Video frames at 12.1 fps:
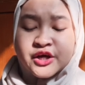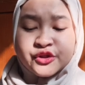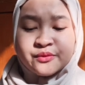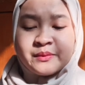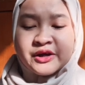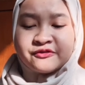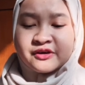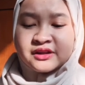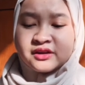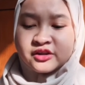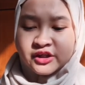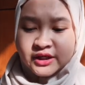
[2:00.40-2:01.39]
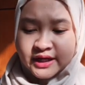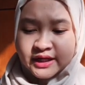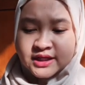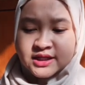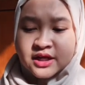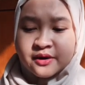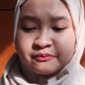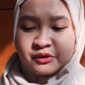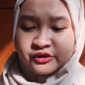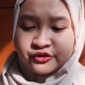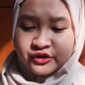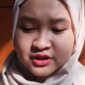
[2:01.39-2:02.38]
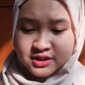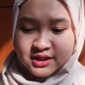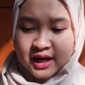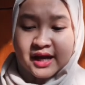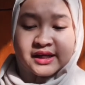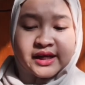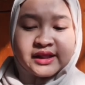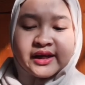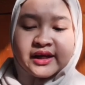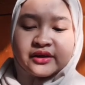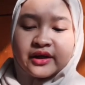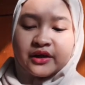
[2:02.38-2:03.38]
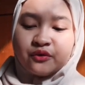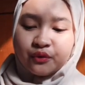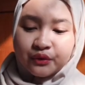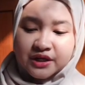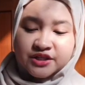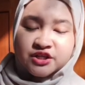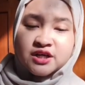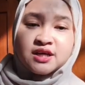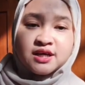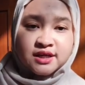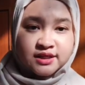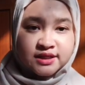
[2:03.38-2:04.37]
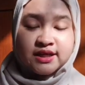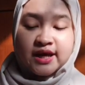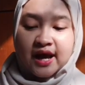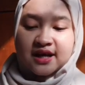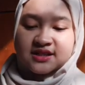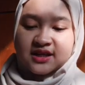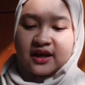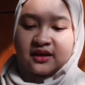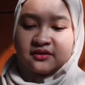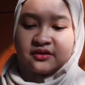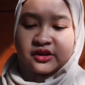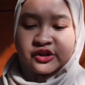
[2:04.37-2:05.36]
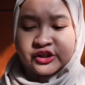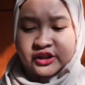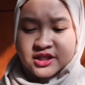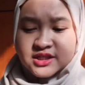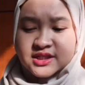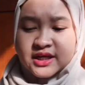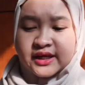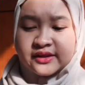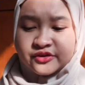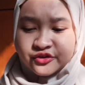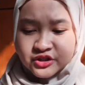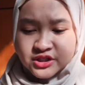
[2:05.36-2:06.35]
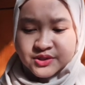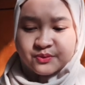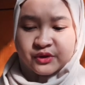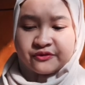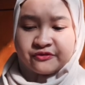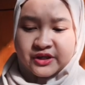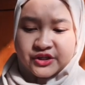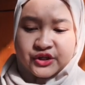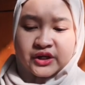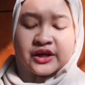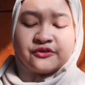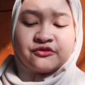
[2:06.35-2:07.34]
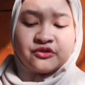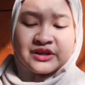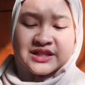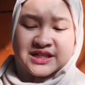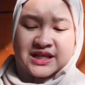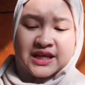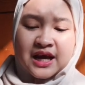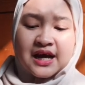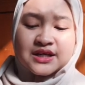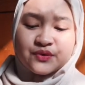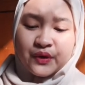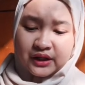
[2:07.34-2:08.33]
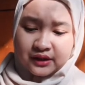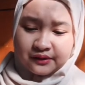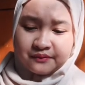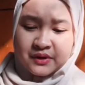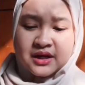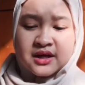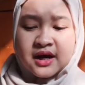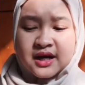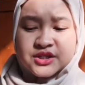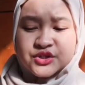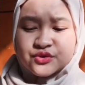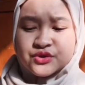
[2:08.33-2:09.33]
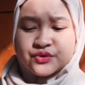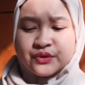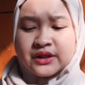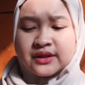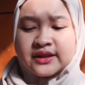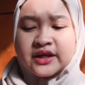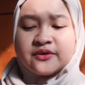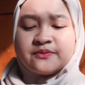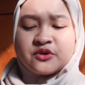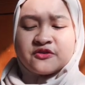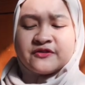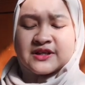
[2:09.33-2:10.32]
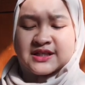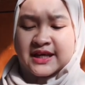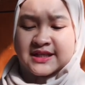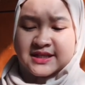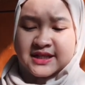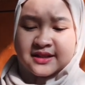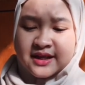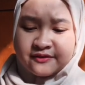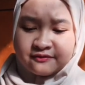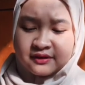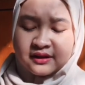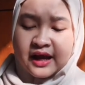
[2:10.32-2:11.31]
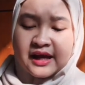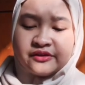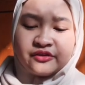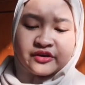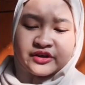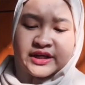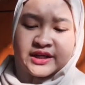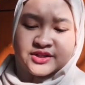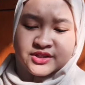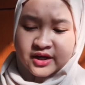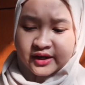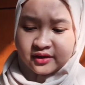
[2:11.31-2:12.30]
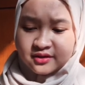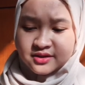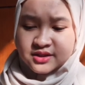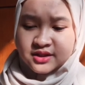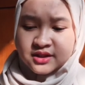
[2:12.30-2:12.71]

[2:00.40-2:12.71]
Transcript: to make fun learning materials, and it can encourage ESL learners' interest, motivation, and fluency as well as to suit their proficiency level and learning styles.